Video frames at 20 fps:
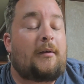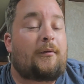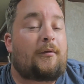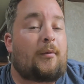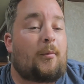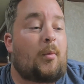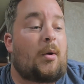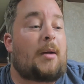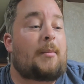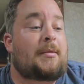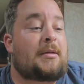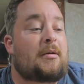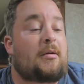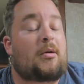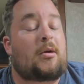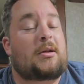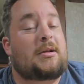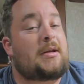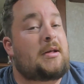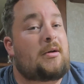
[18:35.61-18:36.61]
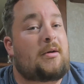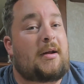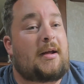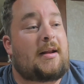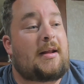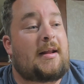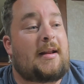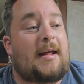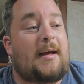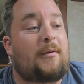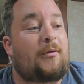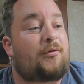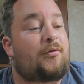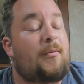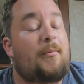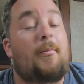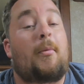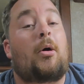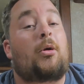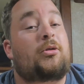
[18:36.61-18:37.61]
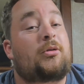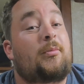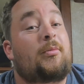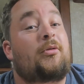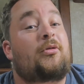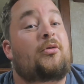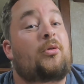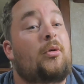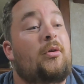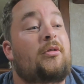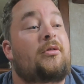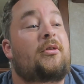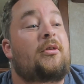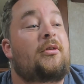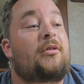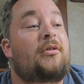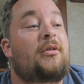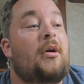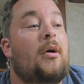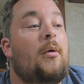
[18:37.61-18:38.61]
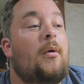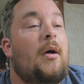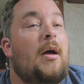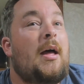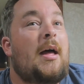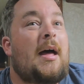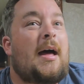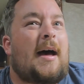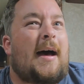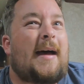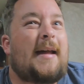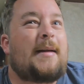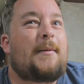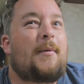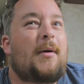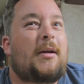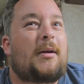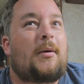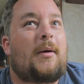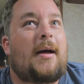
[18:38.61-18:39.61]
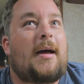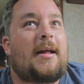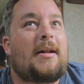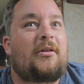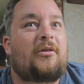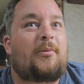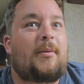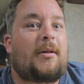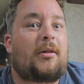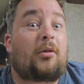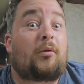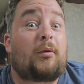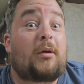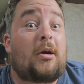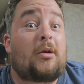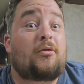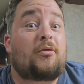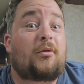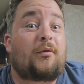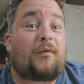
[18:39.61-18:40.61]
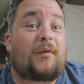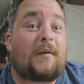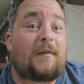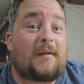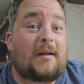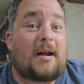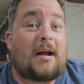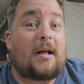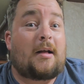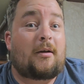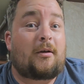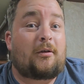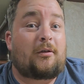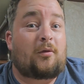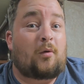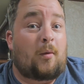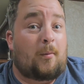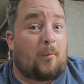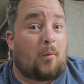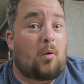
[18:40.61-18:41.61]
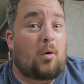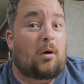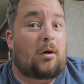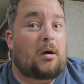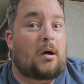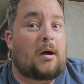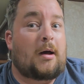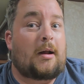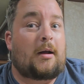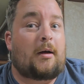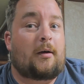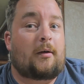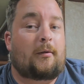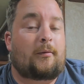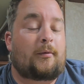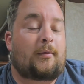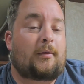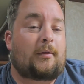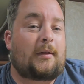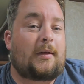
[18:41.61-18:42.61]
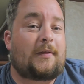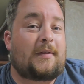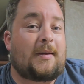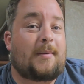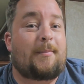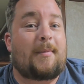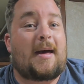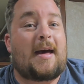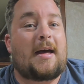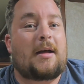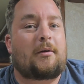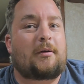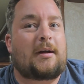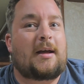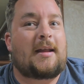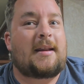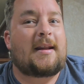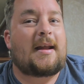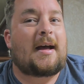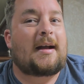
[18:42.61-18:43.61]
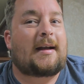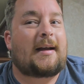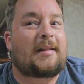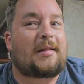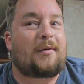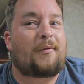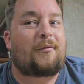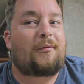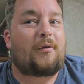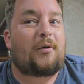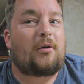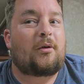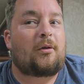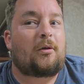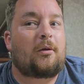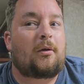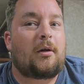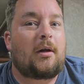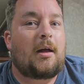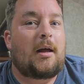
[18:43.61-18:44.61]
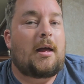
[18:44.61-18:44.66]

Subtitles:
From what I'm hearing on the internet, and that was from multiple sources. So I didn't want to go ahead and spend $350 or more on a lithium battery and not get the full